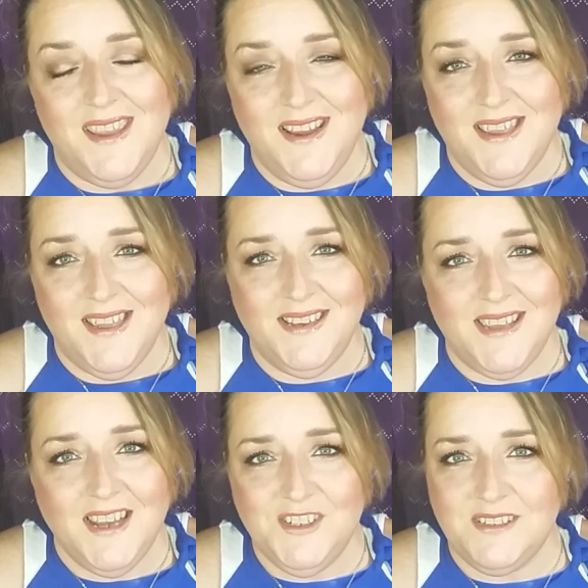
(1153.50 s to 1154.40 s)

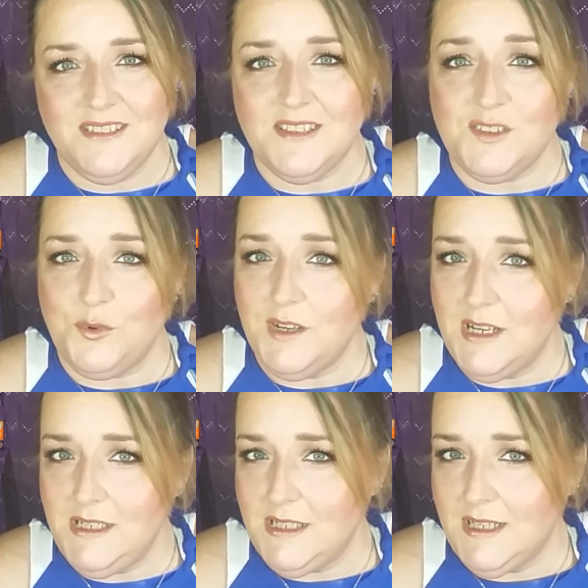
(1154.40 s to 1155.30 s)
And I just think that's a great
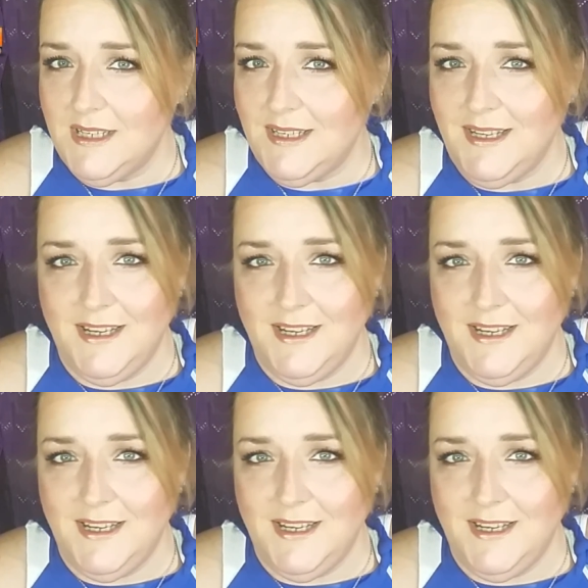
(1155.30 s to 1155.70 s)
idea.